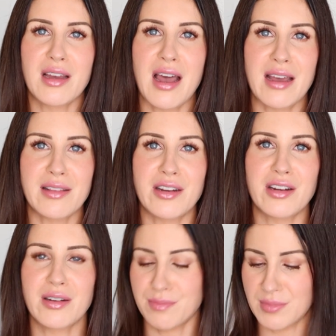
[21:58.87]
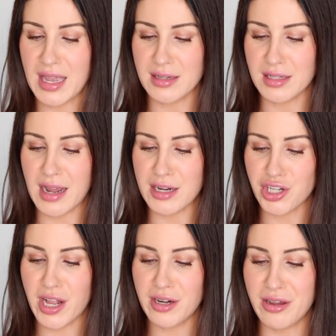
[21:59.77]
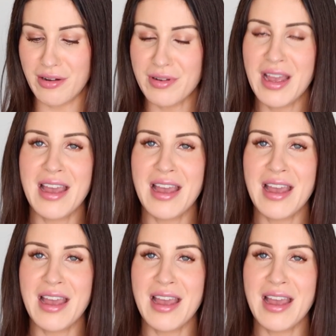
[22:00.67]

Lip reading: a highlighter and an eyeshadow,